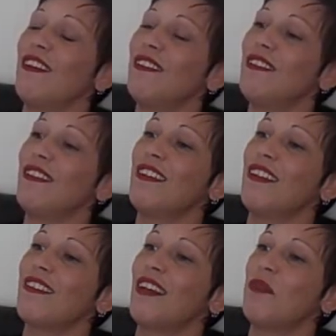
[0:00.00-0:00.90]
this
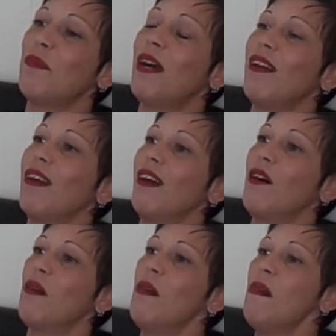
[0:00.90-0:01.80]
ESA payout,
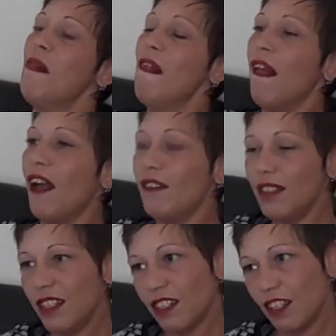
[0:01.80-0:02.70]

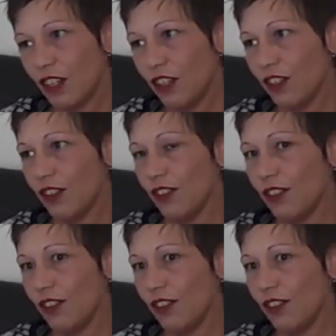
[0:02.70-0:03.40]
only occurred